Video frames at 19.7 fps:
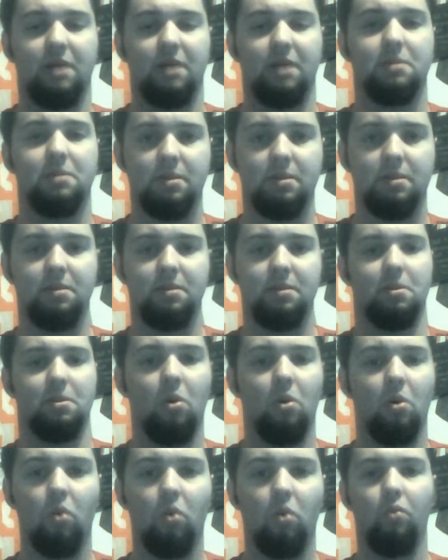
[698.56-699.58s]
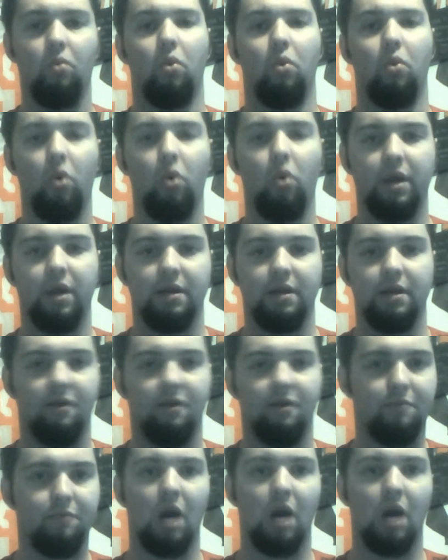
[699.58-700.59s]
that is the whole point
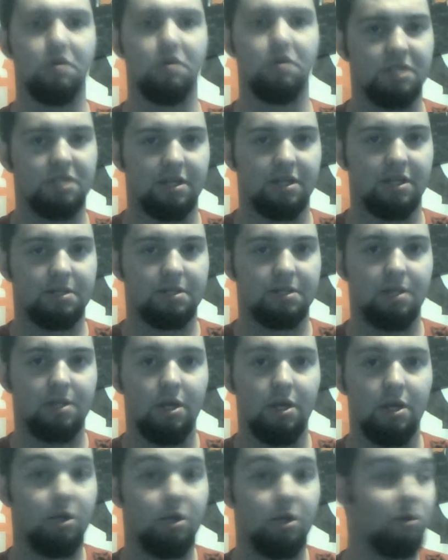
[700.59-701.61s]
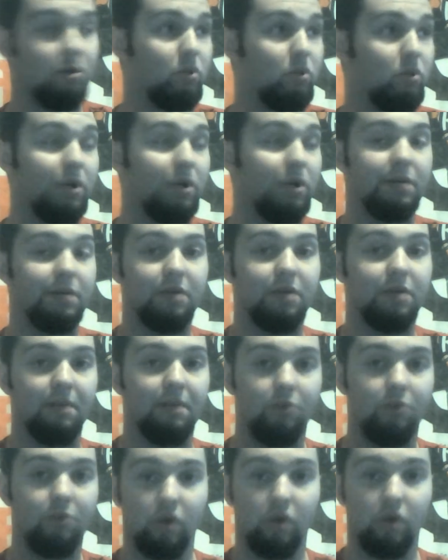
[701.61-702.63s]
of politics. You're going to
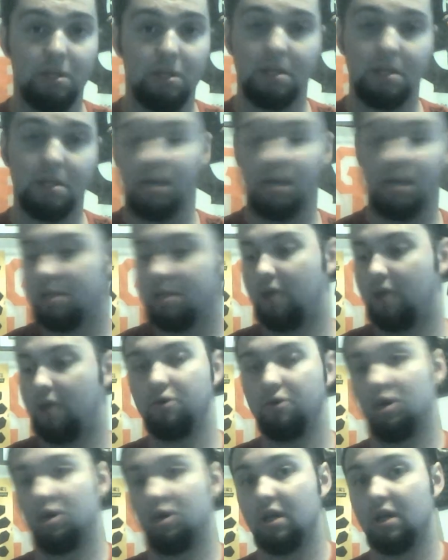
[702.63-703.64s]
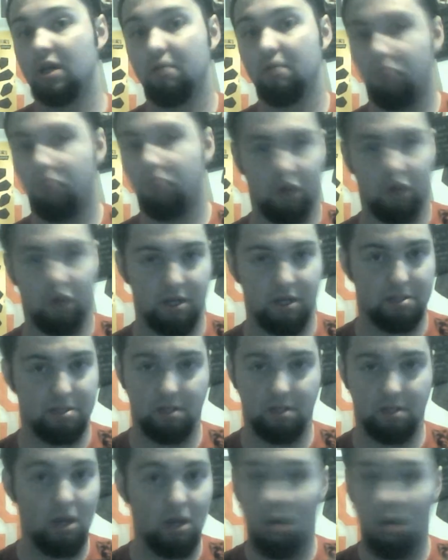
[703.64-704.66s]
get criticized and you're going to get
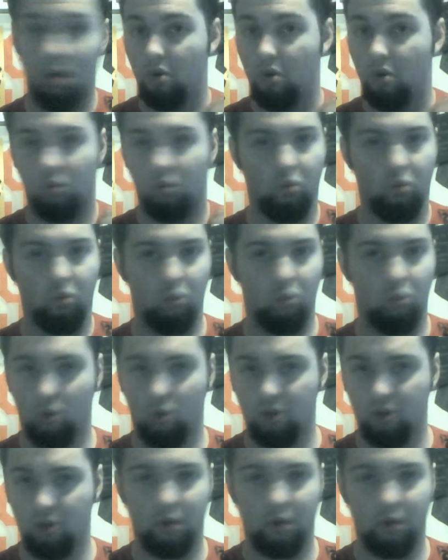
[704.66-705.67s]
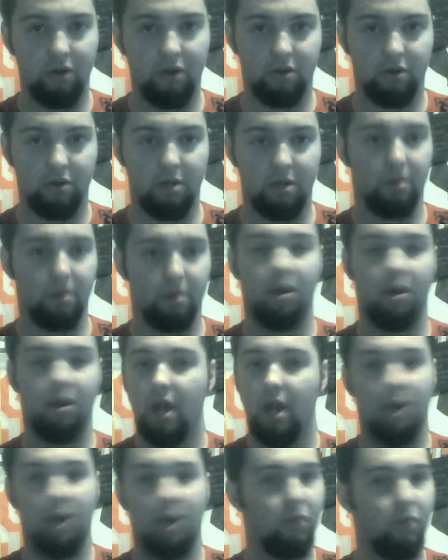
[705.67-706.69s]
praised one way or another.
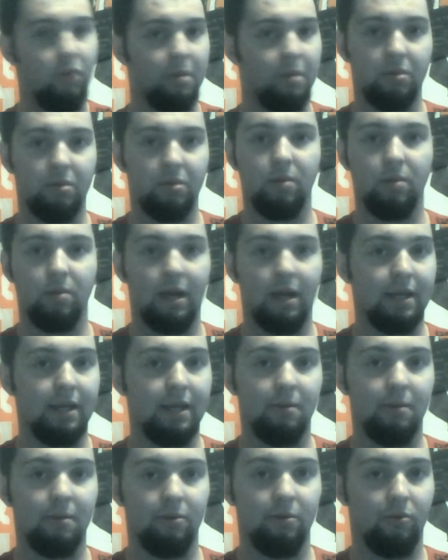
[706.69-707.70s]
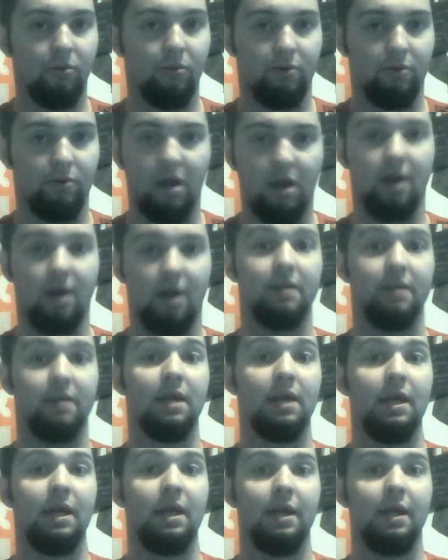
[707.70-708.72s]
And whether you like either or
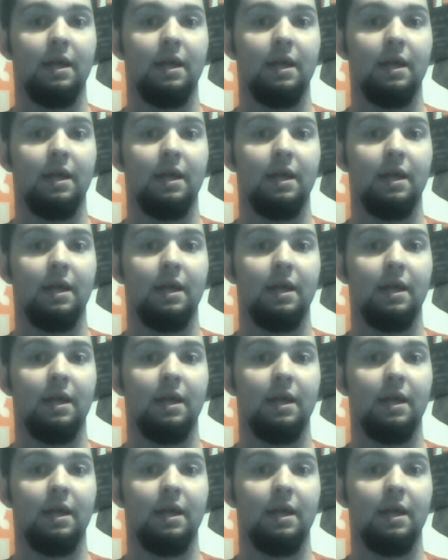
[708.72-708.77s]
not,